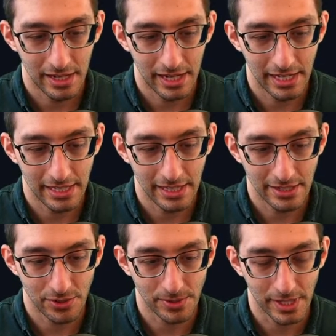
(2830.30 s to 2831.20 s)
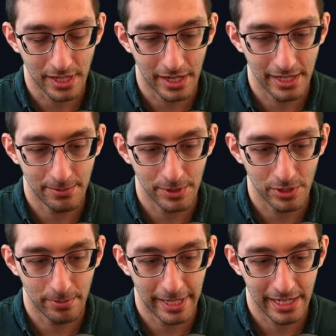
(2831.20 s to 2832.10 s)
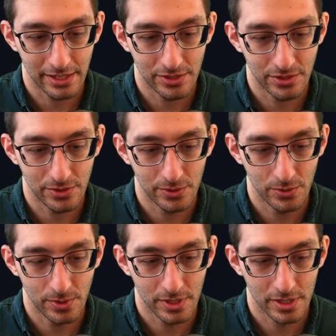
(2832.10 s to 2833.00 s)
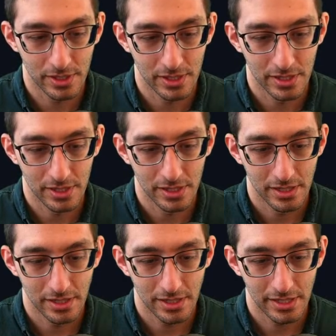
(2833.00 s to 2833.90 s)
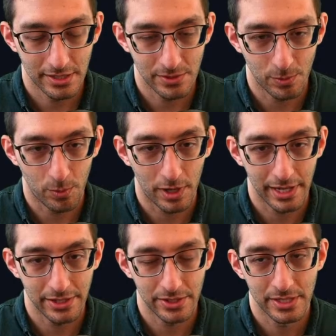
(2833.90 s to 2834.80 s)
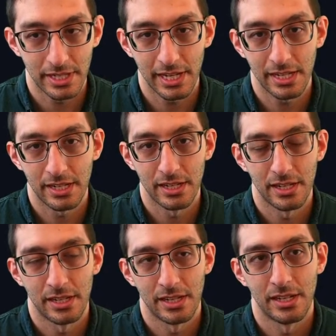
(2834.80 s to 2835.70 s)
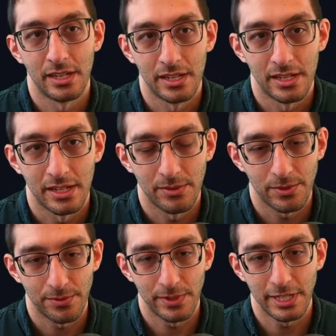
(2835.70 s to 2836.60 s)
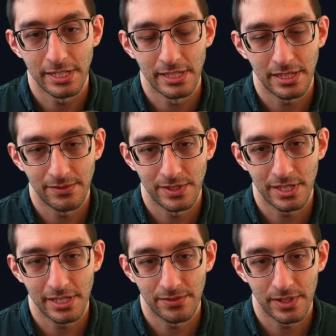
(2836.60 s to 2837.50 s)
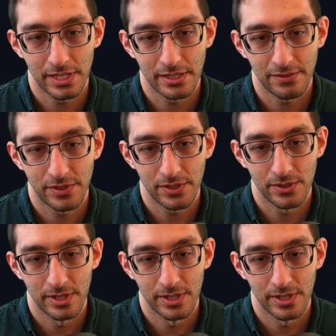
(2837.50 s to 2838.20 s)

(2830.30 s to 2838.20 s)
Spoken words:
Anything that's holding an item would go back into its wander state. We need to save states for that stuff too.